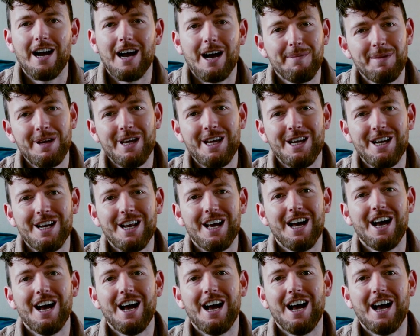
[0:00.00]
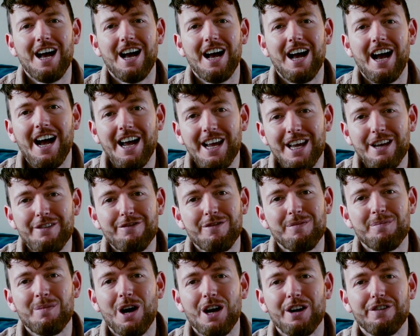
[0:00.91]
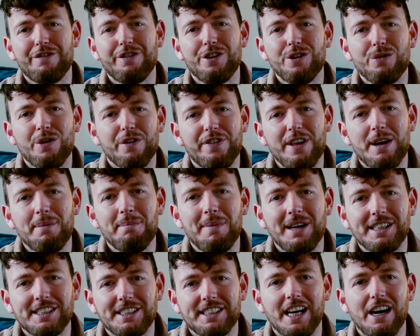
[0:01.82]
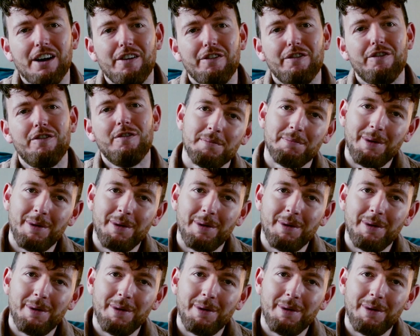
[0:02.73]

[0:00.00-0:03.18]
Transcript: I mean, I even bought a few of them myself.